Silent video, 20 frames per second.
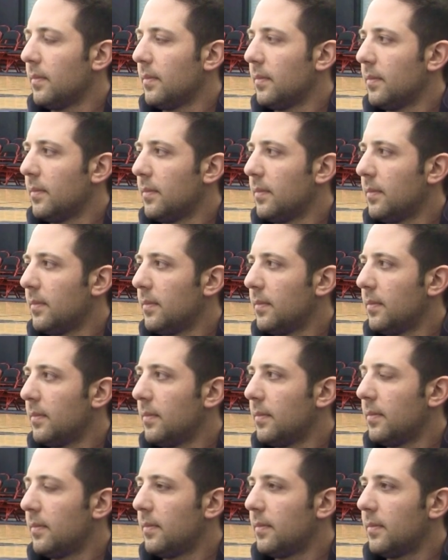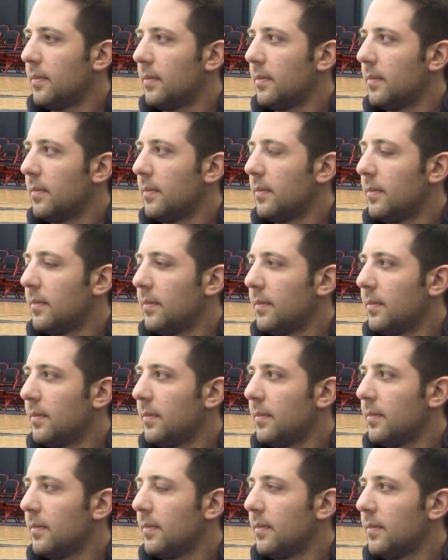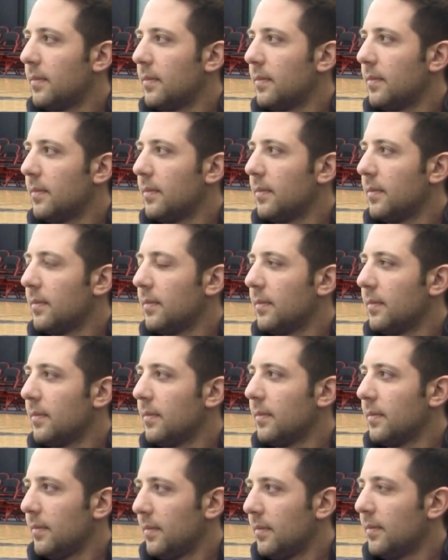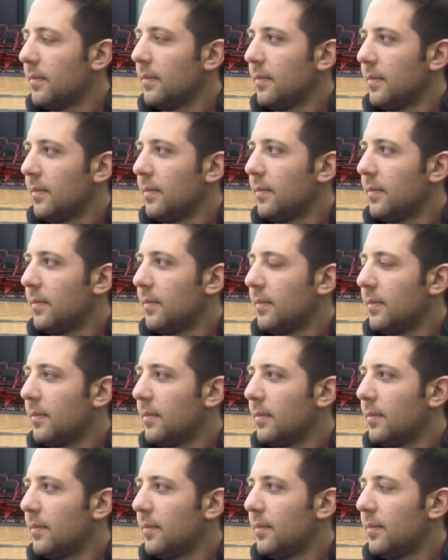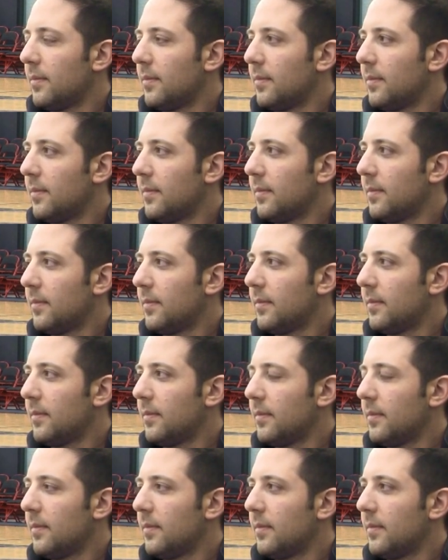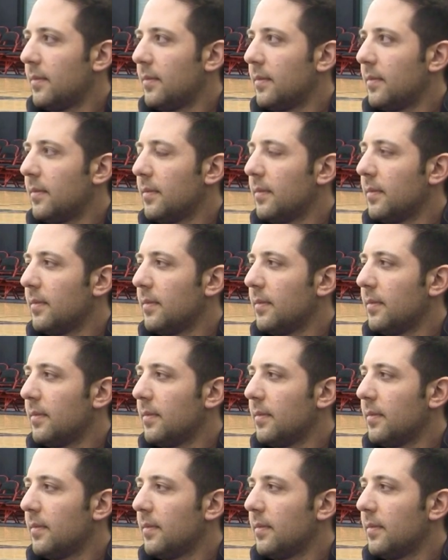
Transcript: The person shown says nothing.